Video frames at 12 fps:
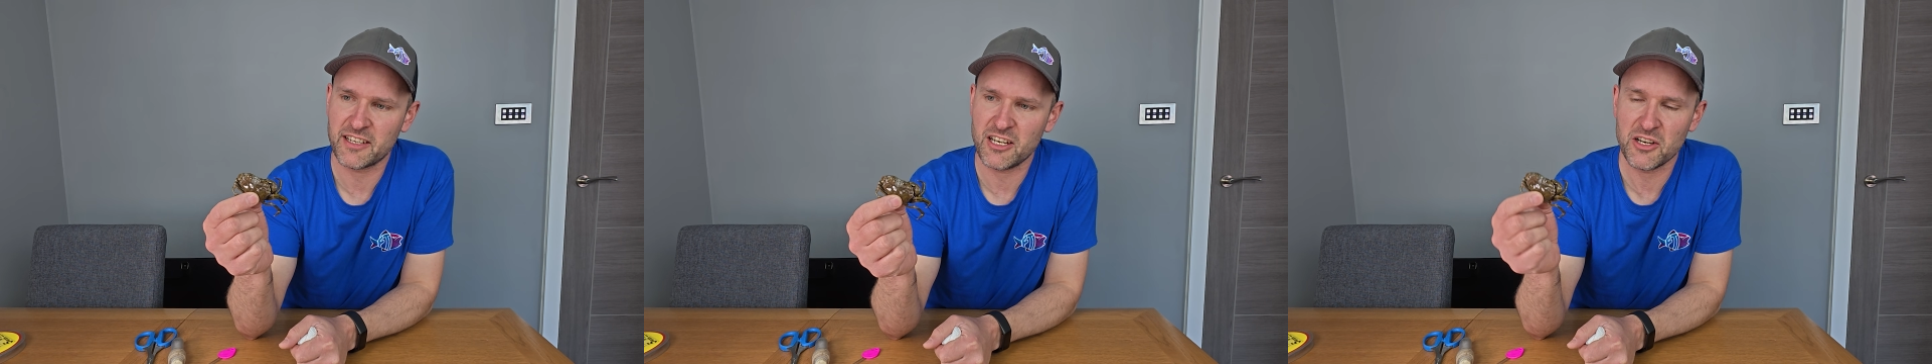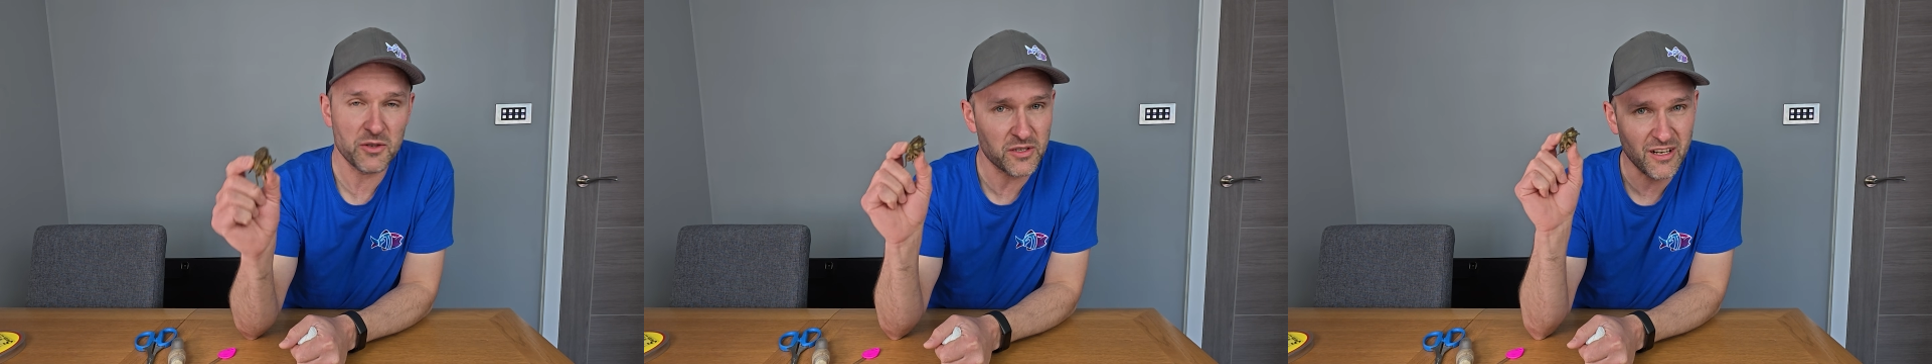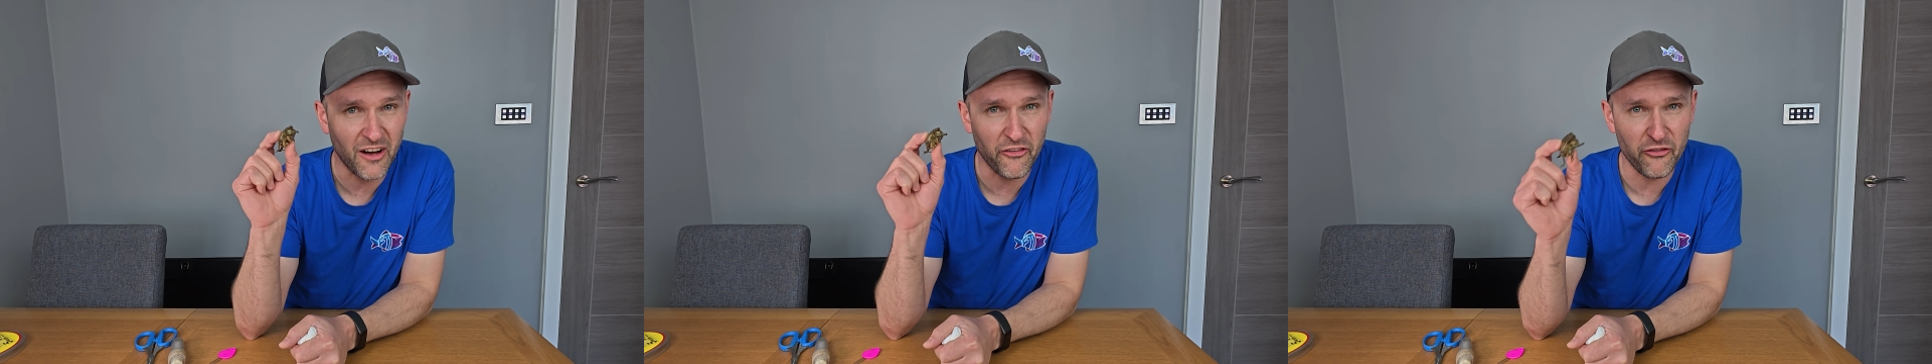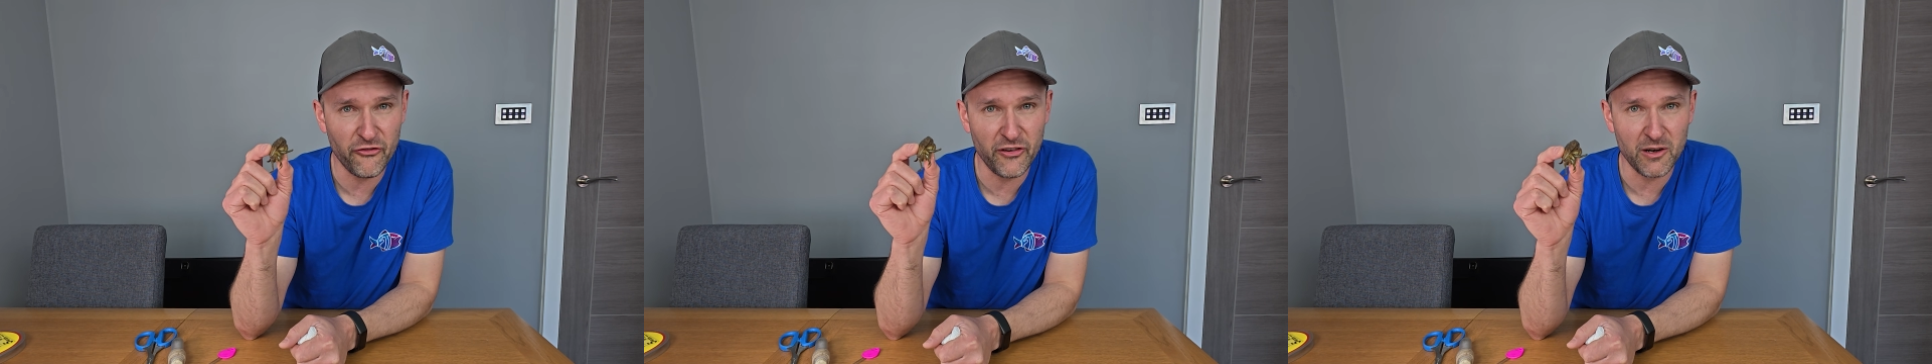the coast are
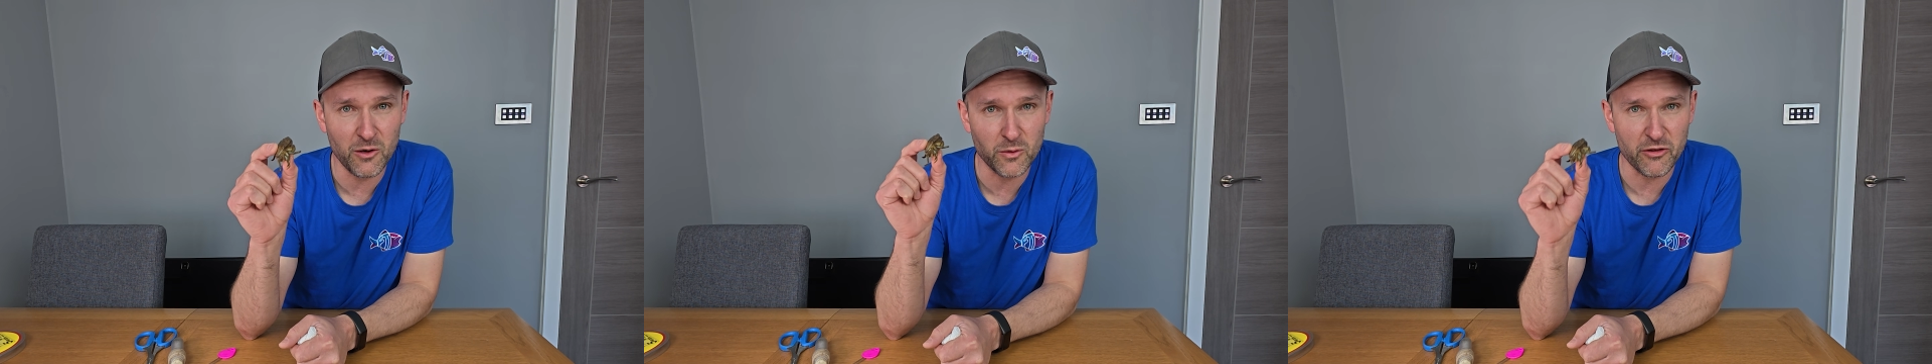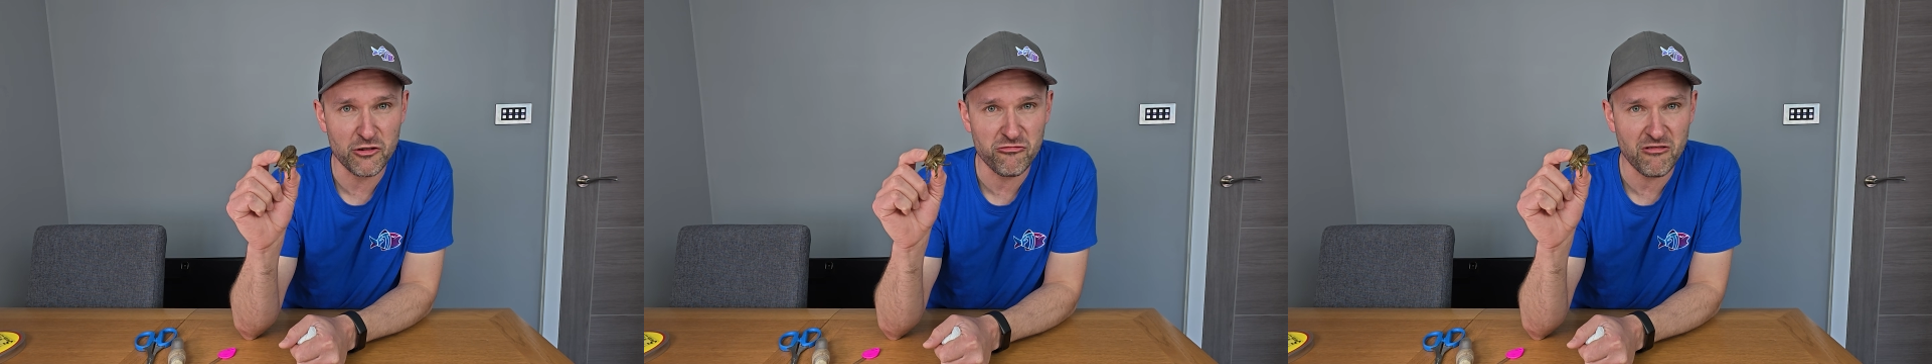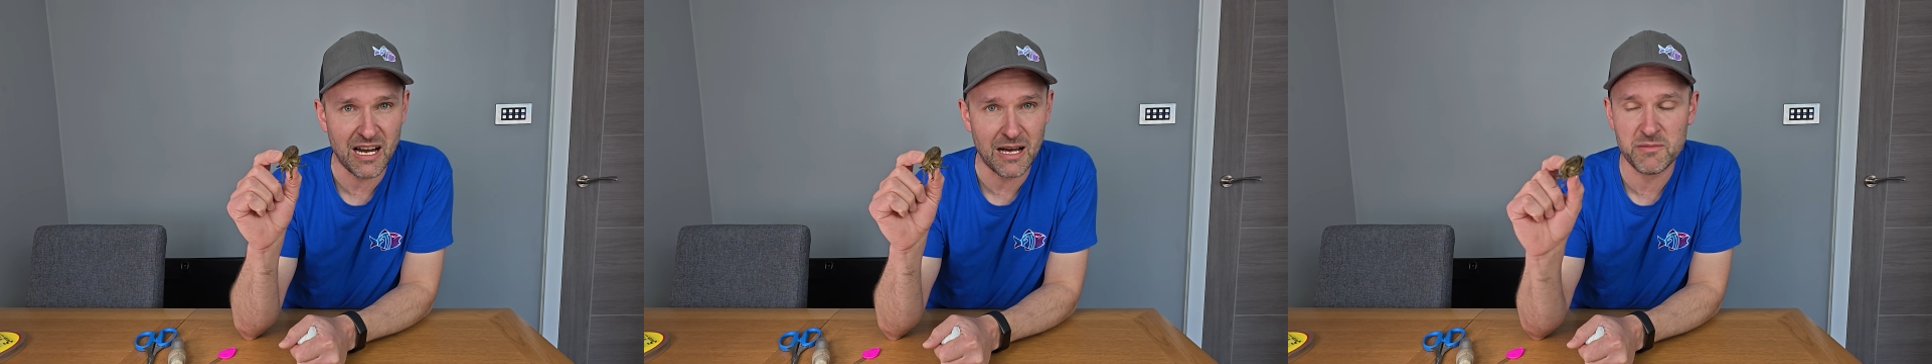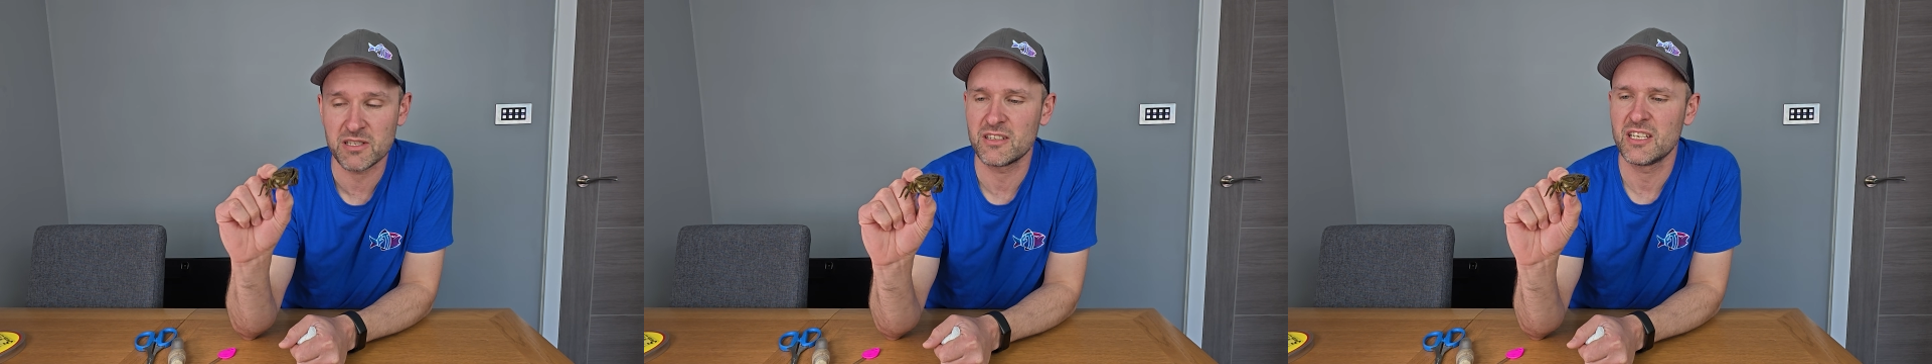filled with
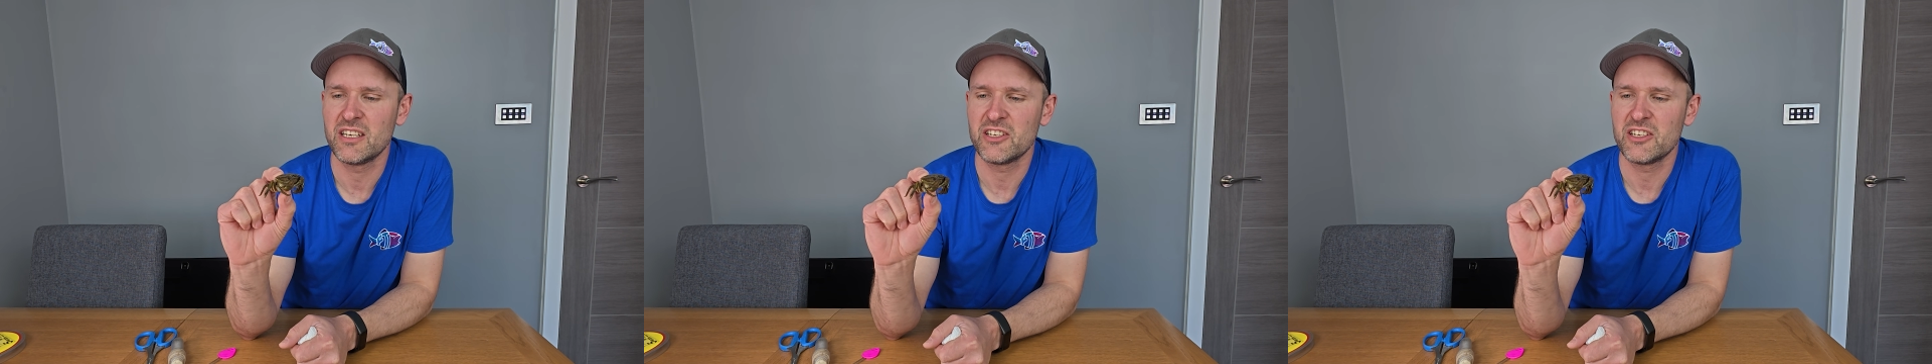crabs